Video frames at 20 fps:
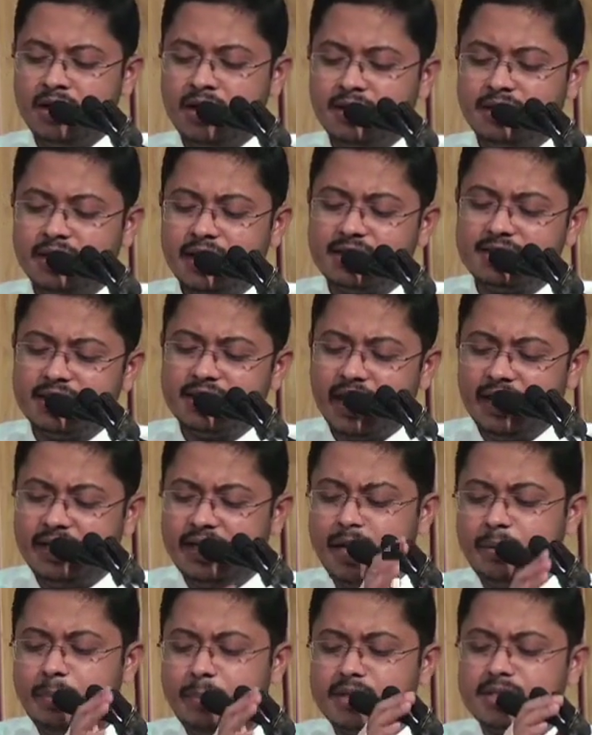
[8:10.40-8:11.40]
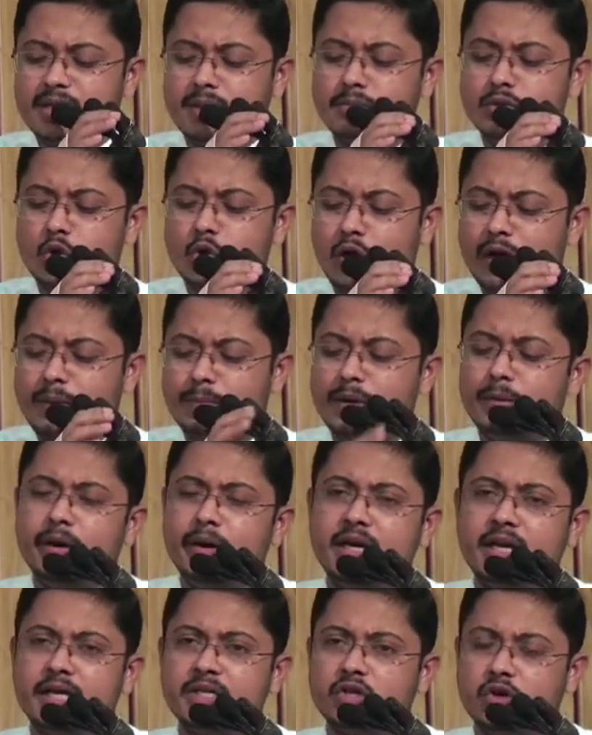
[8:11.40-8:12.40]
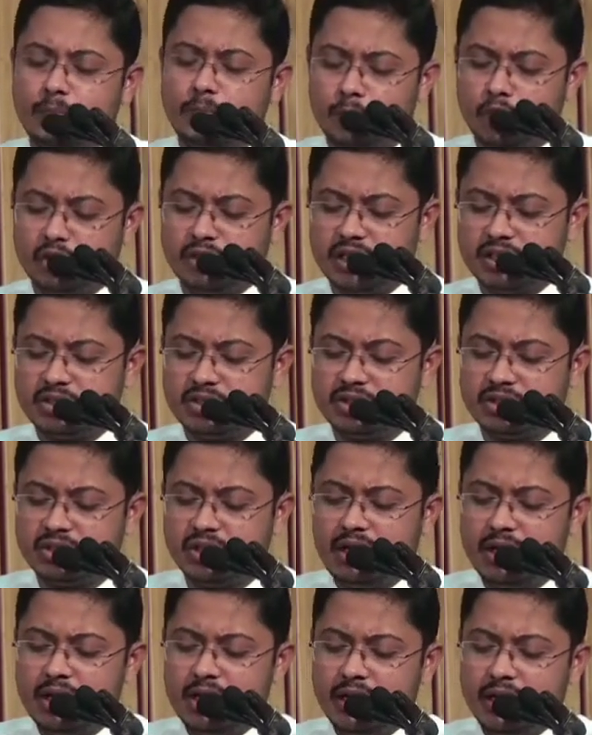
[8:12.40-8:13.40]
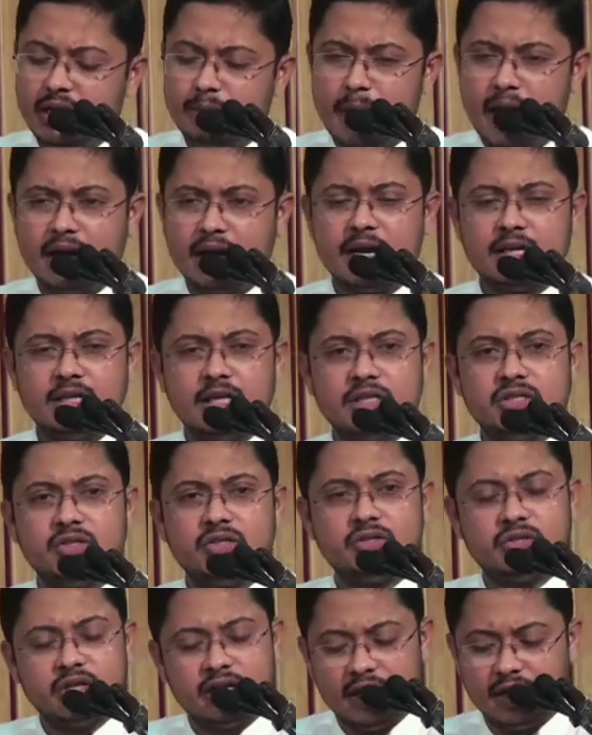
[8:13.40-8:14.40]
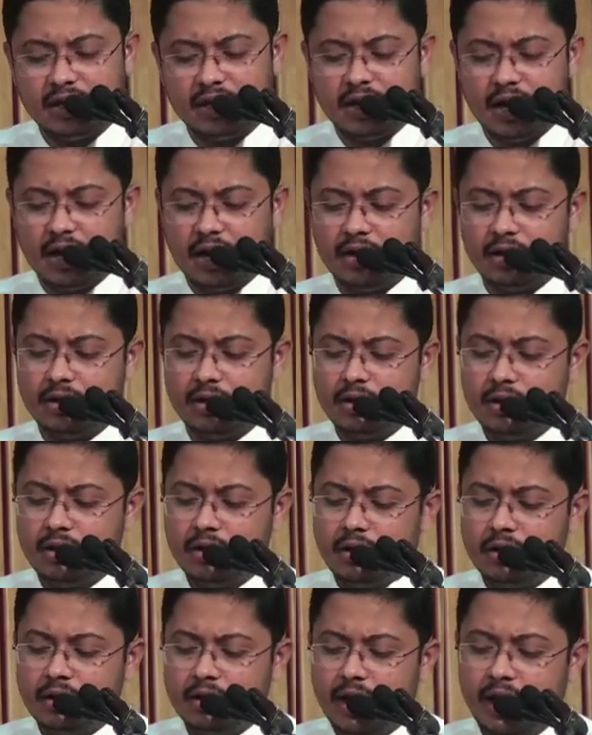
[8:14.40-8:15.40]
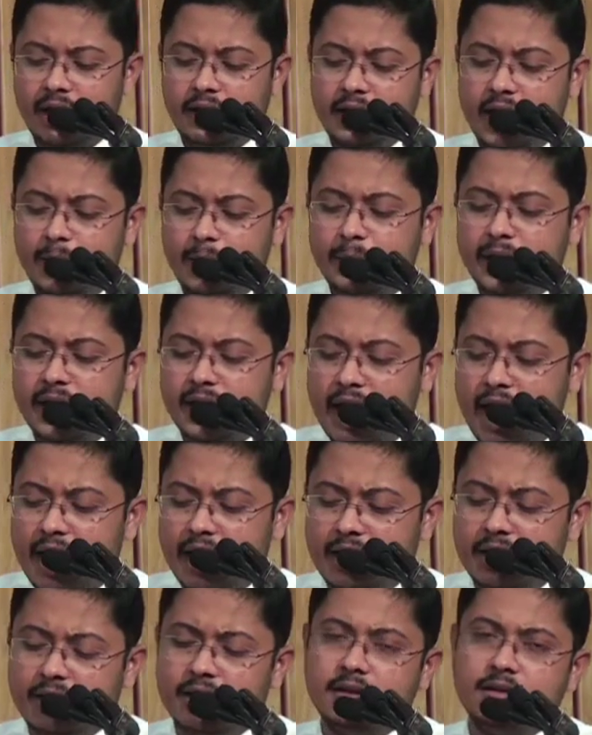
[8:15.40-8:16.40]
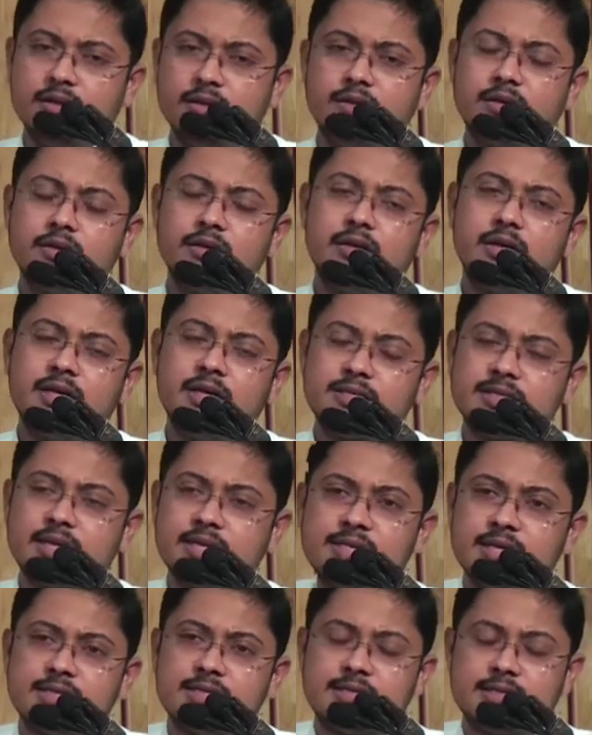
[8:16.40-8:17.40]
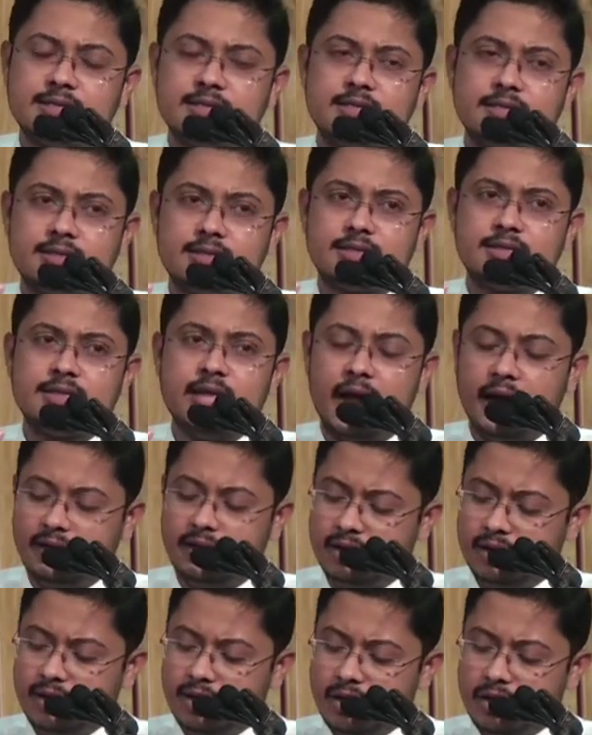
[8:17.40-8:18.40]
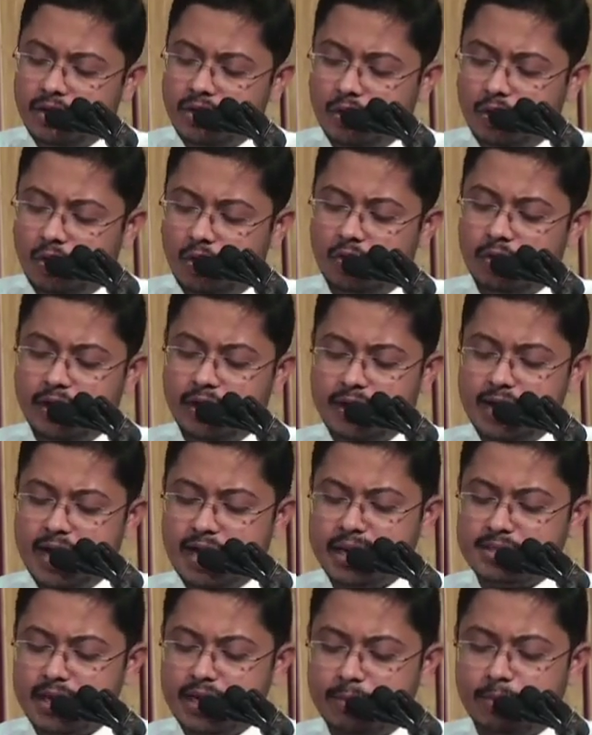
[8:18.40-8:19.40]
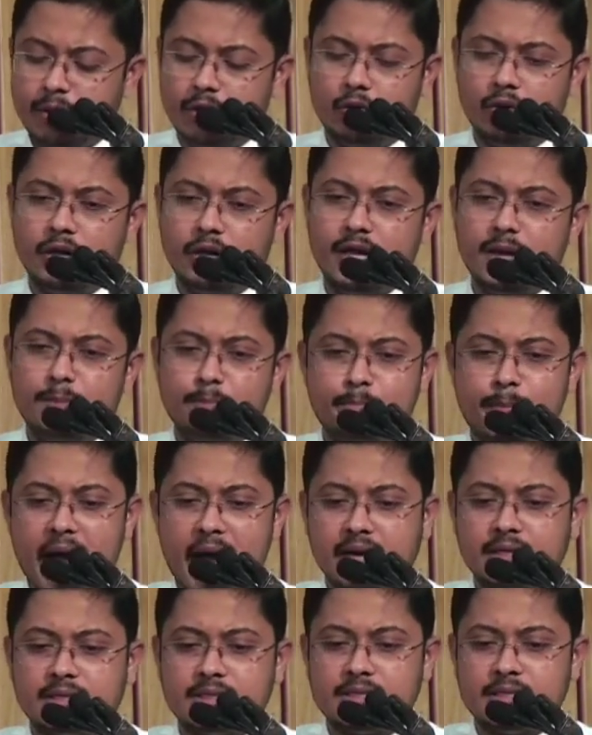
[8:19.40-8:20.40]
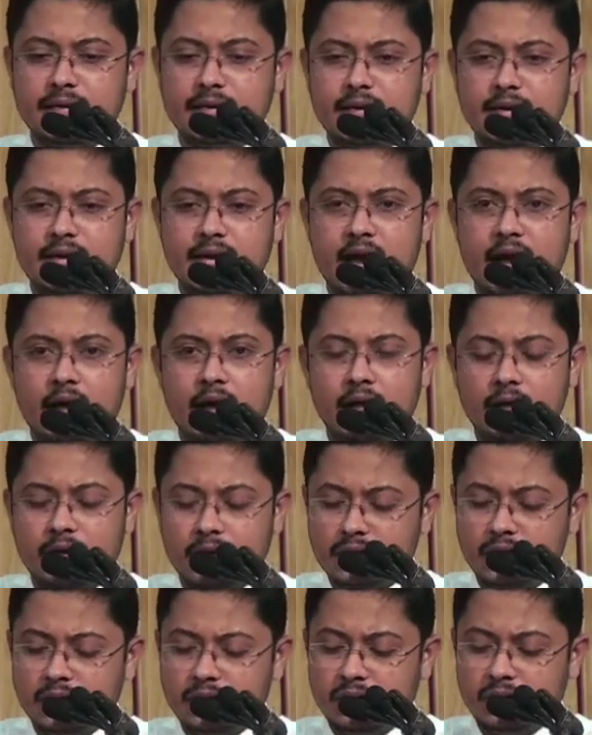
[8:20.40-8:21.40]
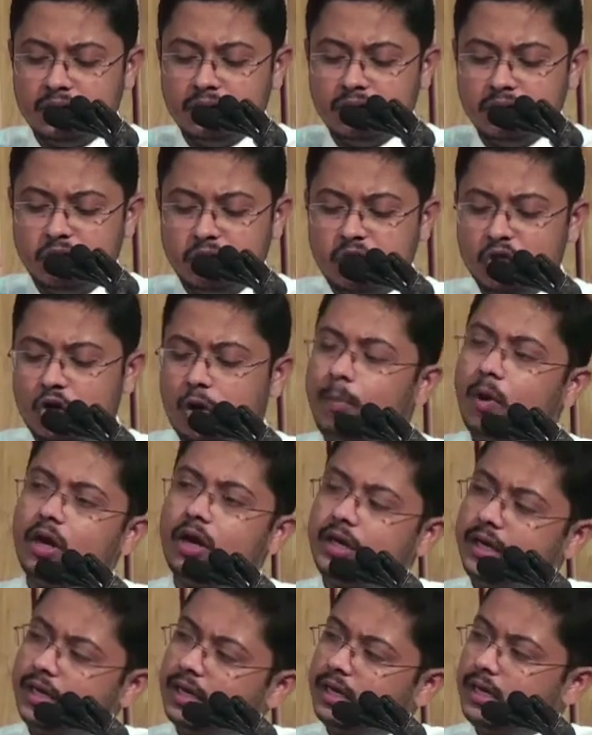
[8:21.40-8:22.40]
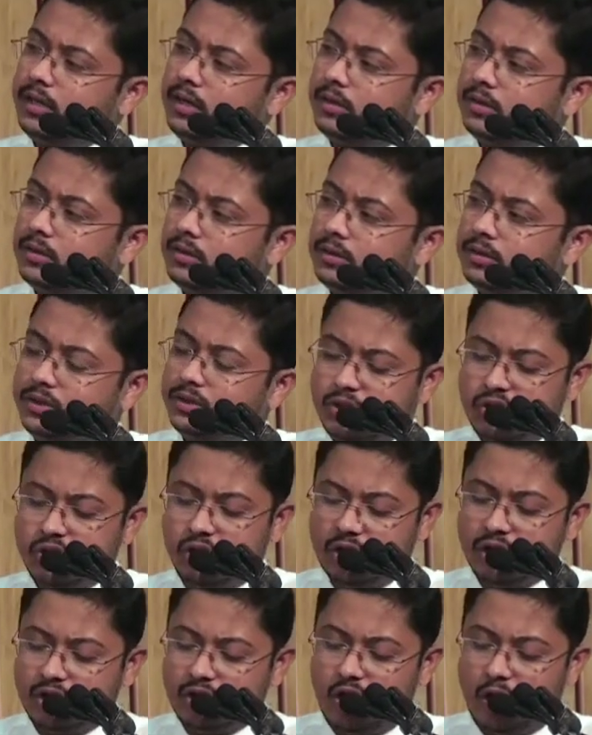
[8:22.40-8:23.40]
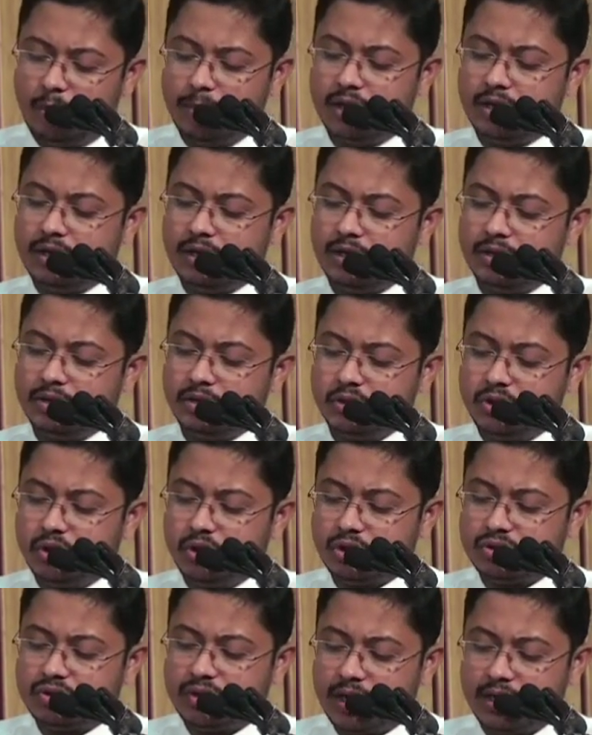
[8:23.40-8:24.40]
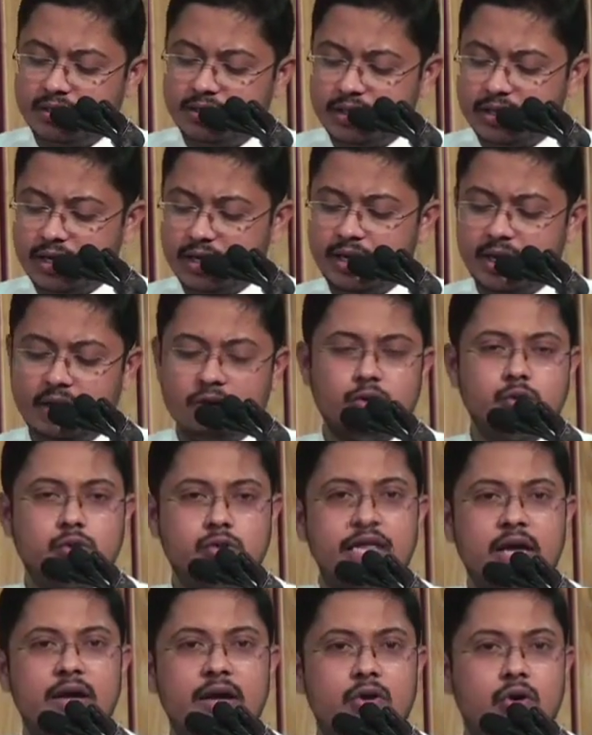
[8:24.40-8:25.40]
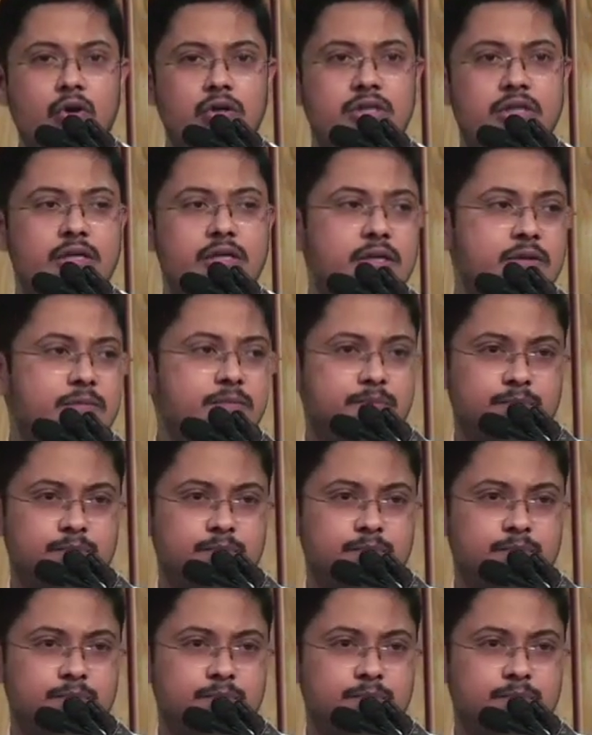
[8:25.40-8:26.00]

There is red tapeism, slow implementation of projects in Bangladesh, in Sri Lanka, right? M.K. Narayanan, he suggests that, India's neighborhood impacts India geopolitically, geoeconomically, geostrategically, and also psychologically.